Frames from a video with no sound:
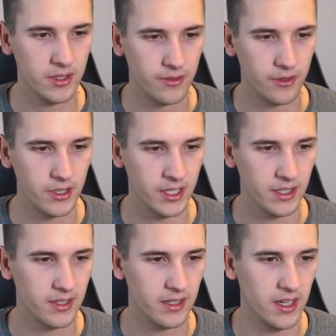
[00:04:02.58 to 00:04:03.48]

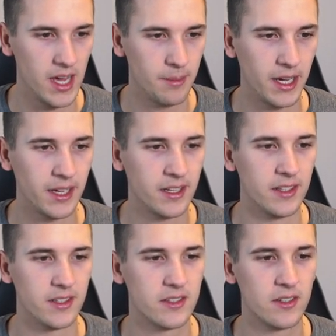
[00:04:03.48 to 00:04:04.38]
different app
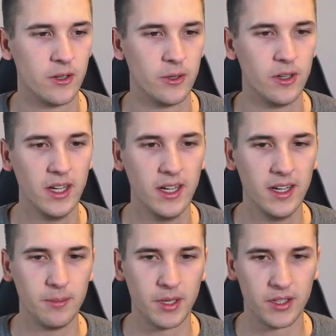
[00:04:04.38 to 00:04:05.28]
icons. So
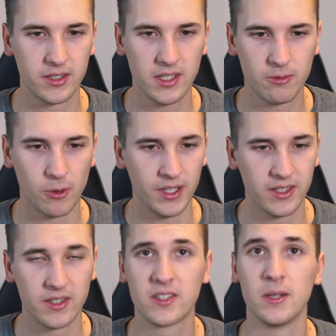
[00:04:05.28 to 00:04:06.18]
because this one
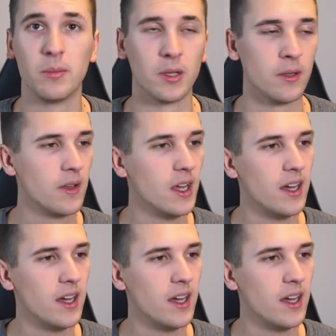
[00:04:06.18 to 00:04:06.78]
is a symbol,